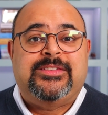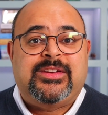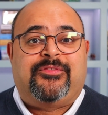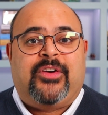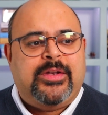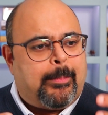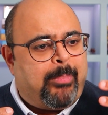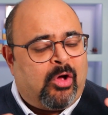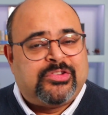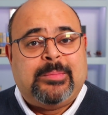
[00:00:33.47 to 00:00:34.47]
of different
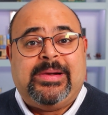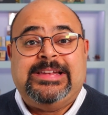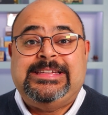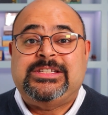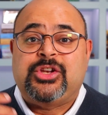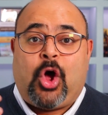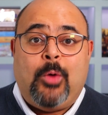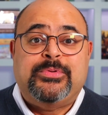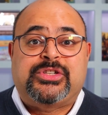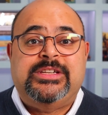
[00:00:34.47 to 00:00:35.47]
possibilities and
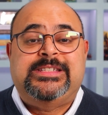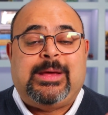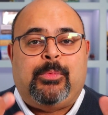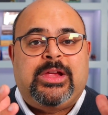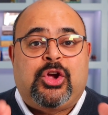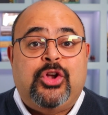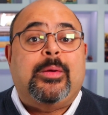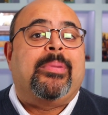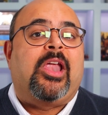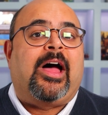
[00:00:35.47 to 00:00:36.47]
options that we could
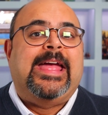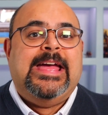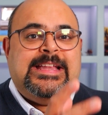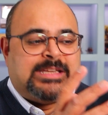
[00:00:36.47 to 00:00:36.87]
apply